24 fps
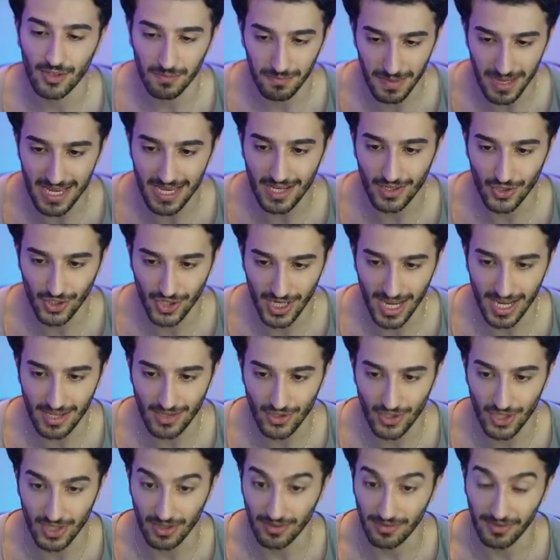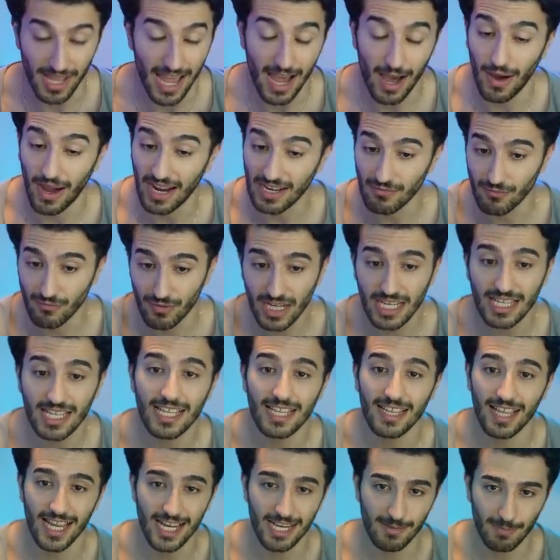to make a change here. Now, I
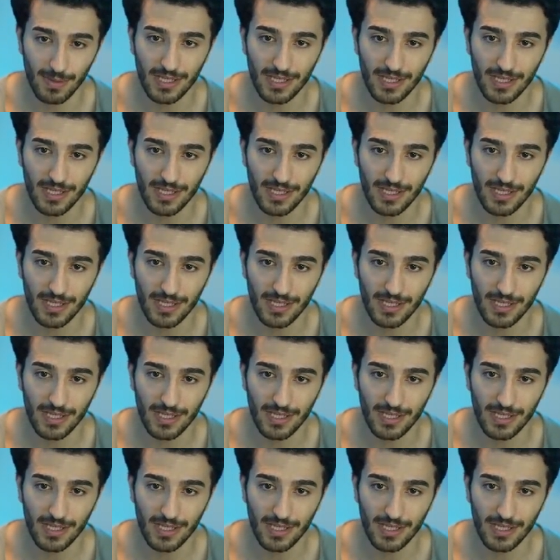really like